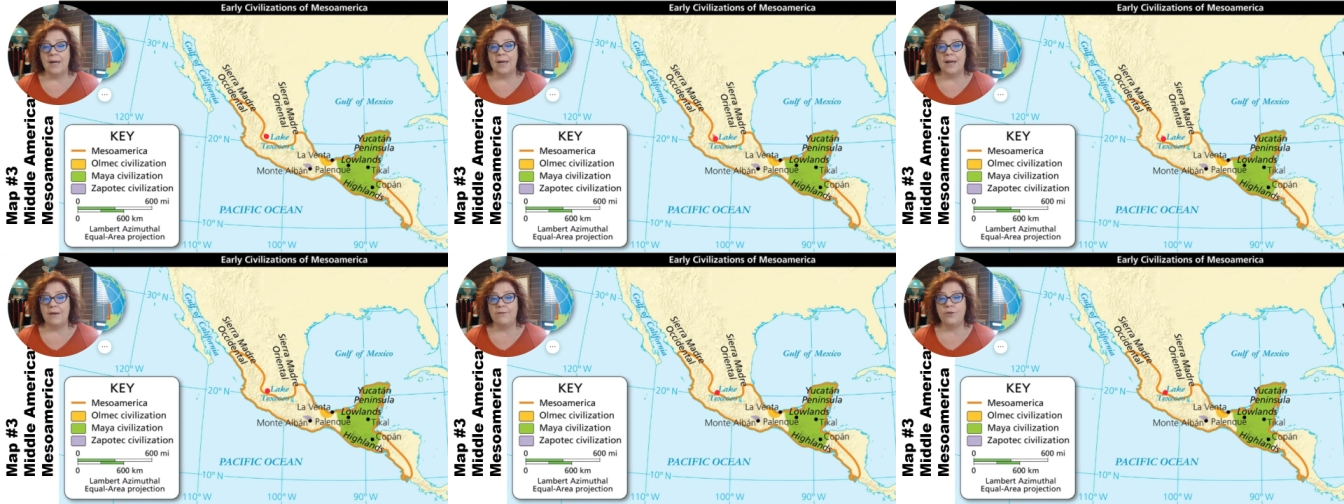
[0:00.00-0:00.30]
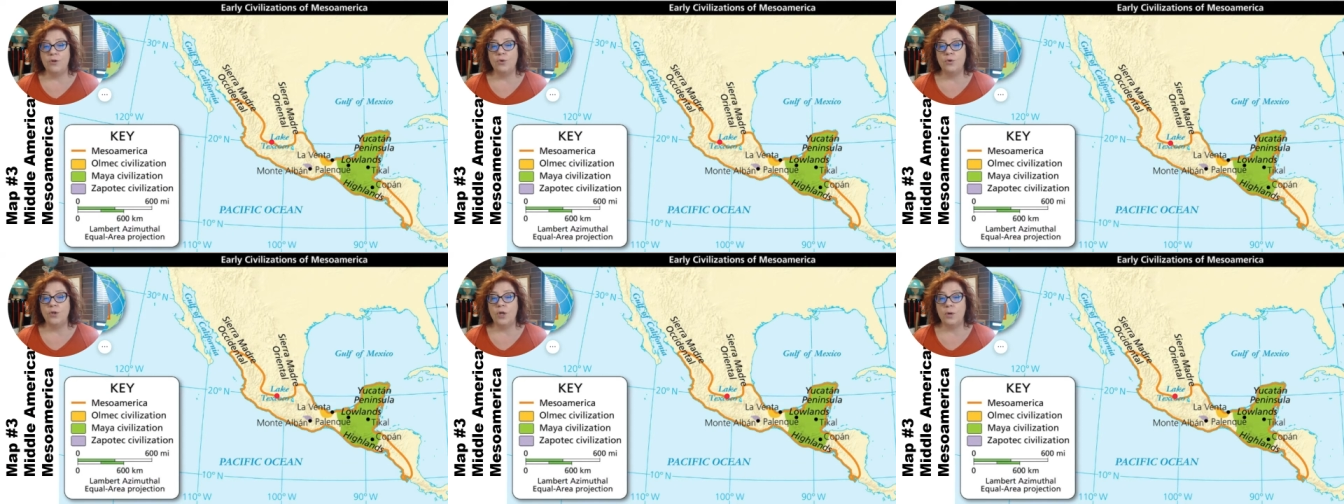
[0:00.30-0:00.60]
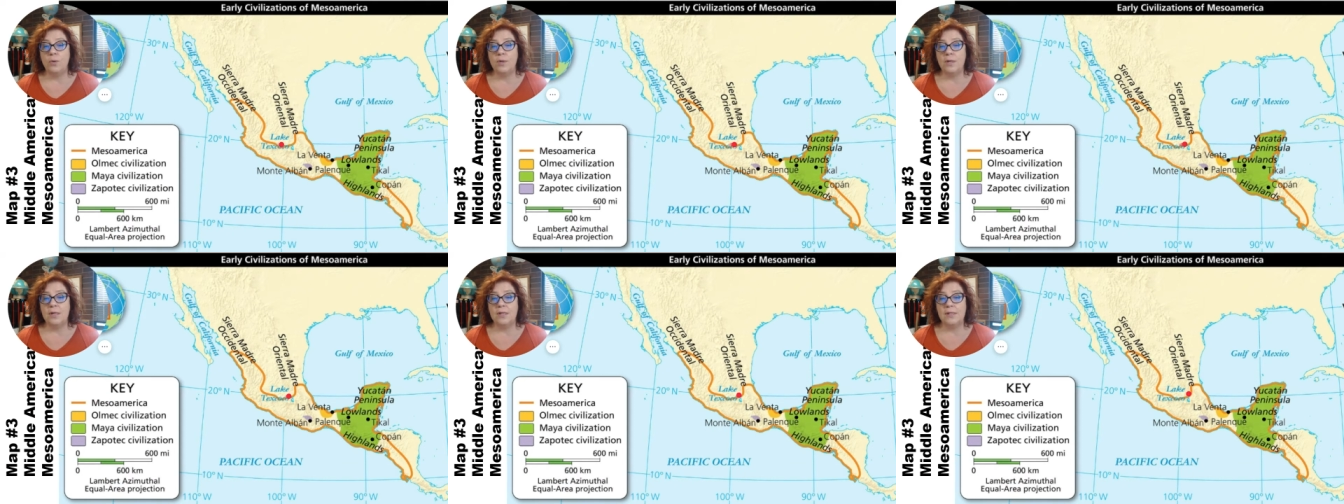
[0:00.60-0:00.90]
Now, if you'll
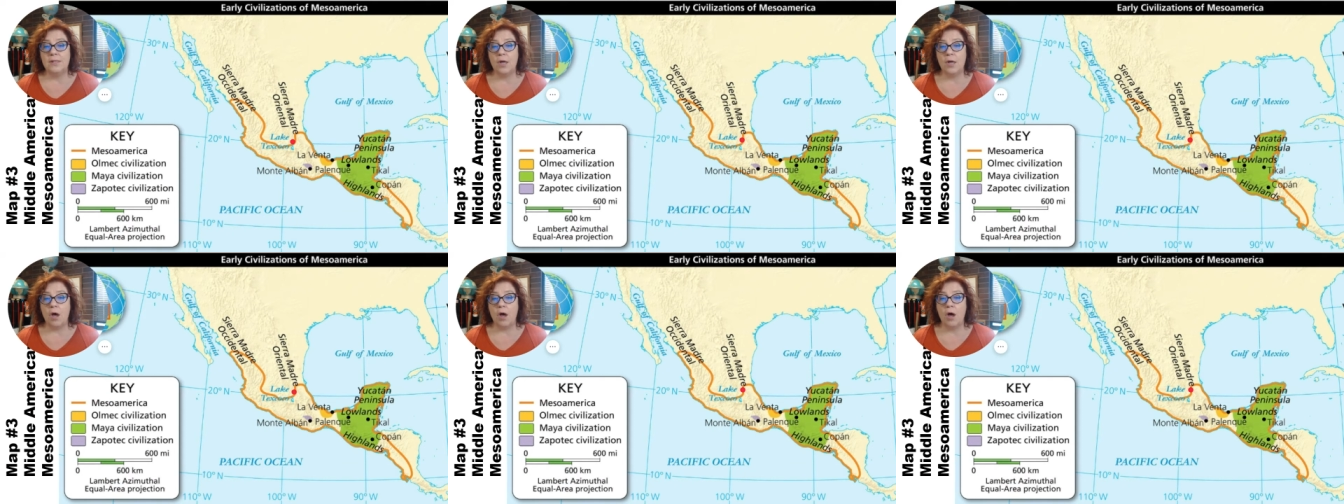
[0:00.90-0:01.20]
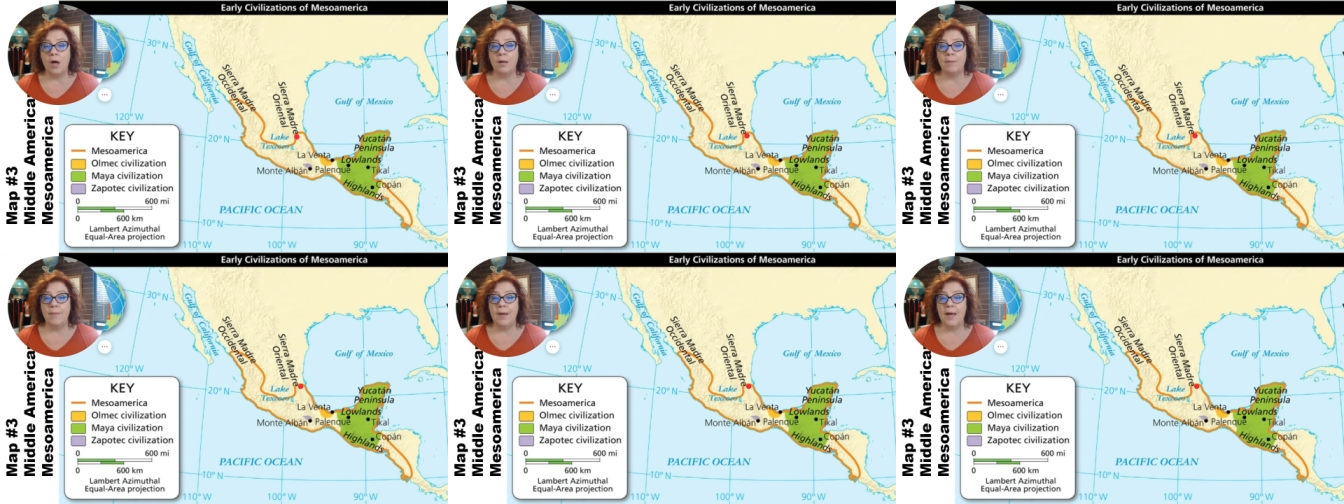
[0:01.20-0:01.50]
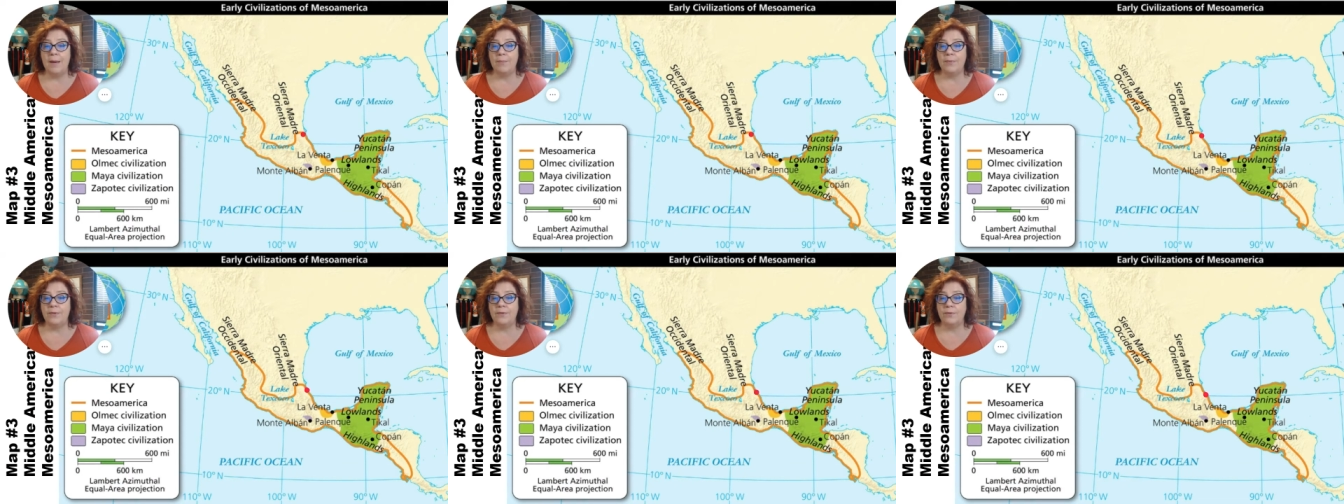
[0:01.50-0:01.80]
notice on
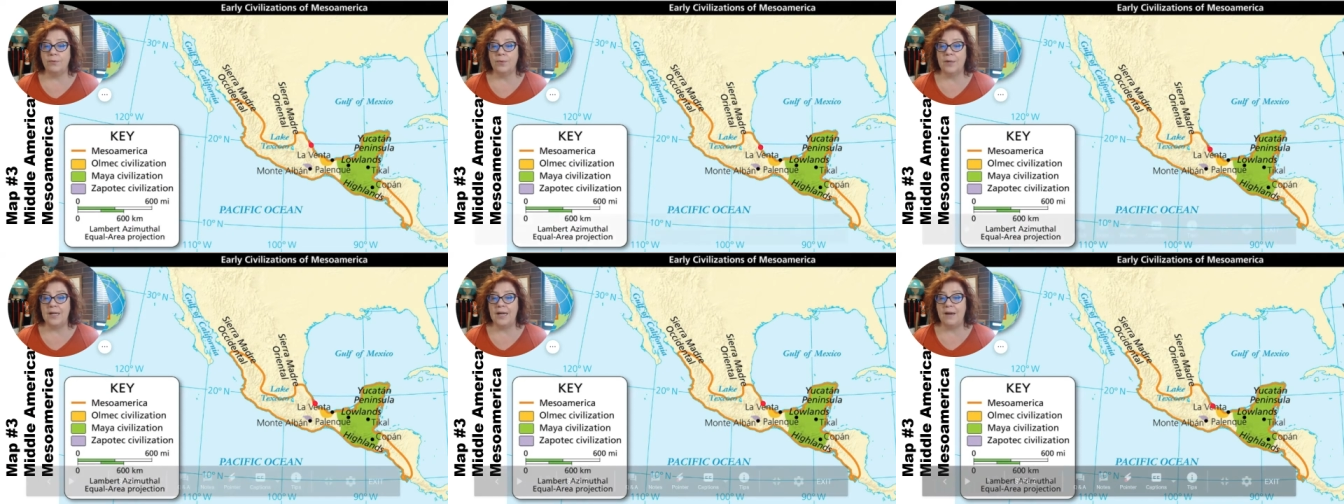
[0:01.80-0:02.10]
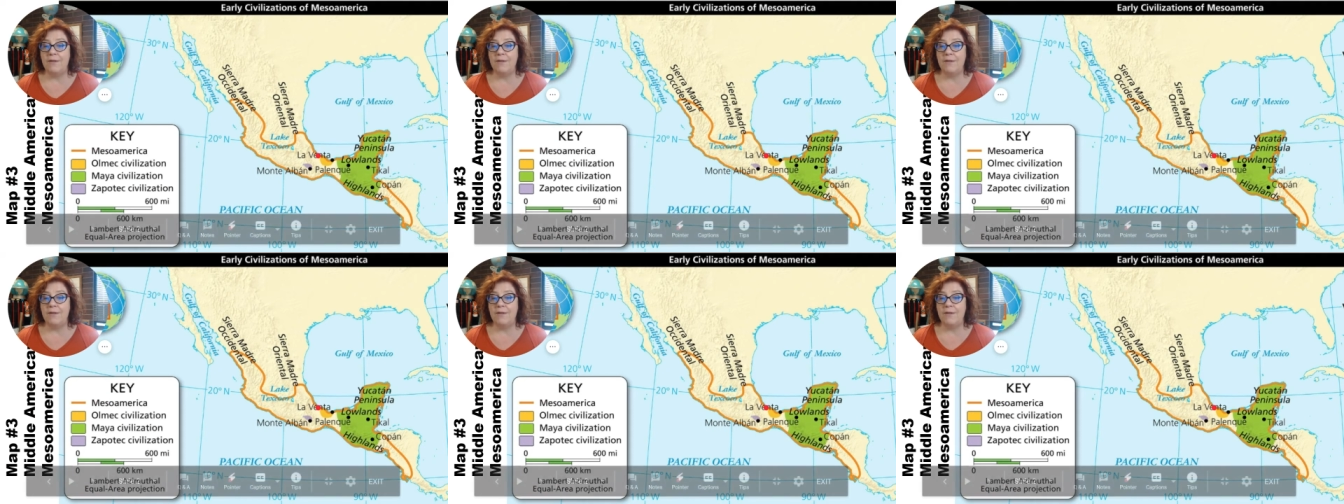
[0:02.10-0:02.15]
Map 3,